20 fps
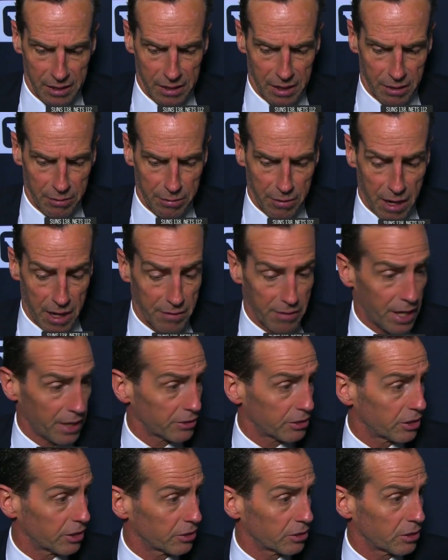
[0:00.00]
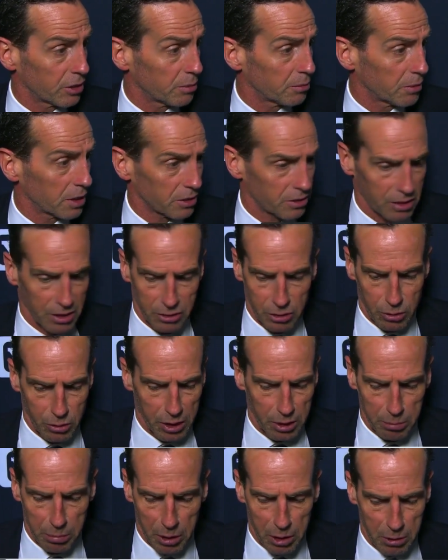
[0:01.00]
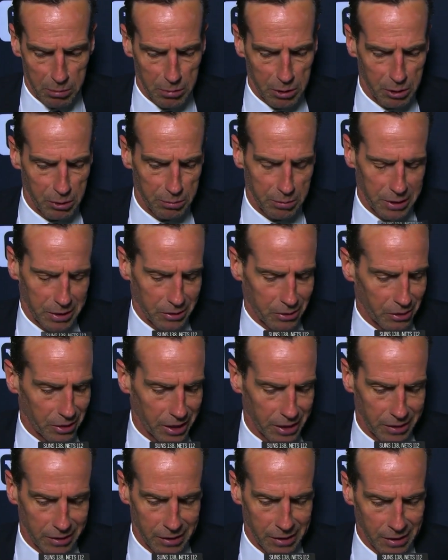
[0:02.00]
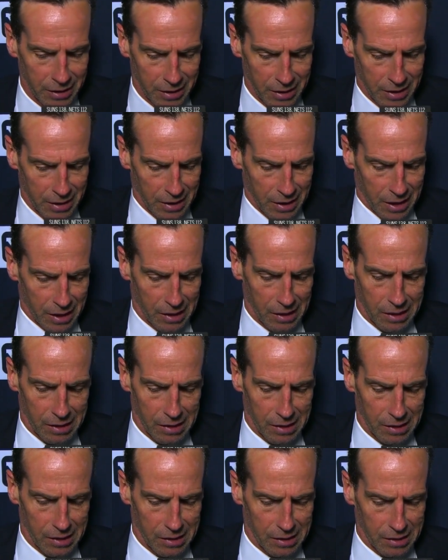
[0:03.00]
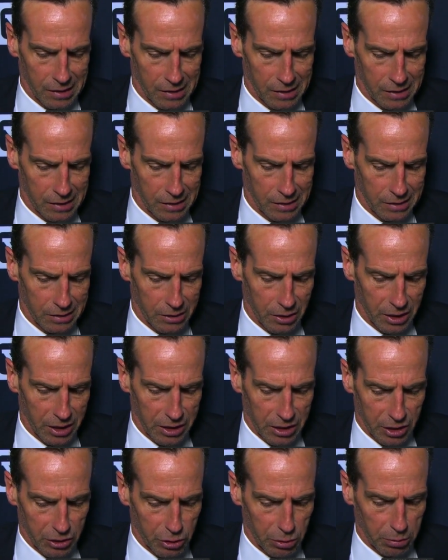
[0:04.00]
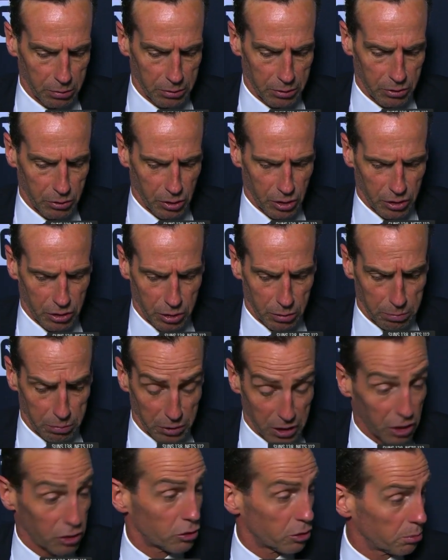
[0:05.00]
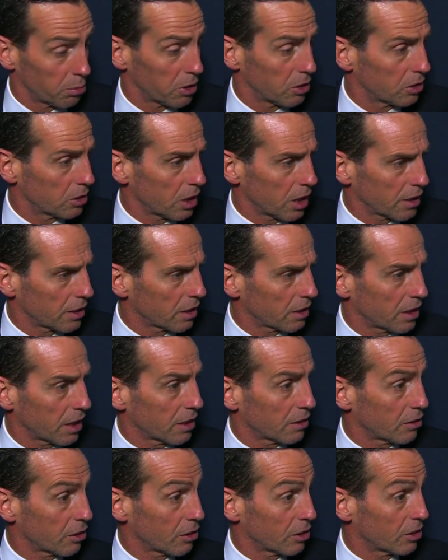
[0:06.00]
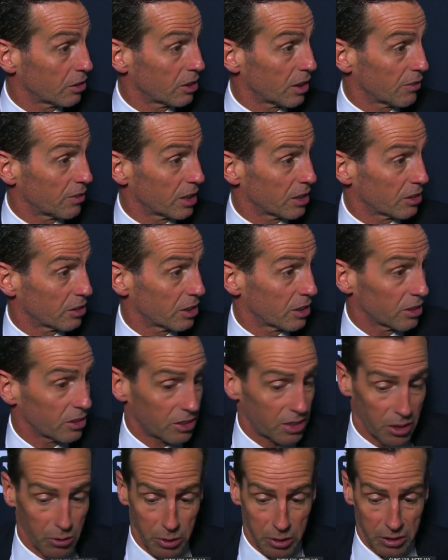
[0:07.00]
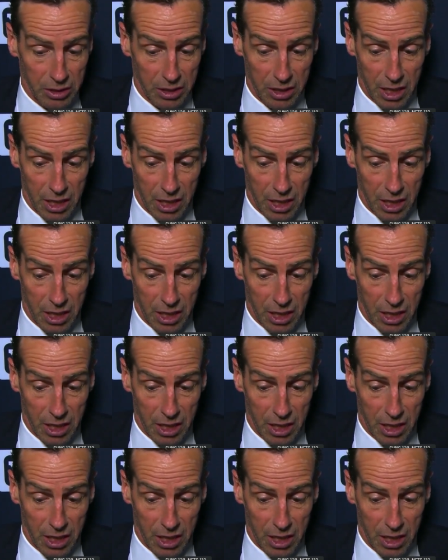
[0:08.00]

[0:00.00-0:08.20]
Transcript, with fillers: a, a five-out system that does great ball movement, great uh, uh, great distri distribution. I think they had 37 assists. They really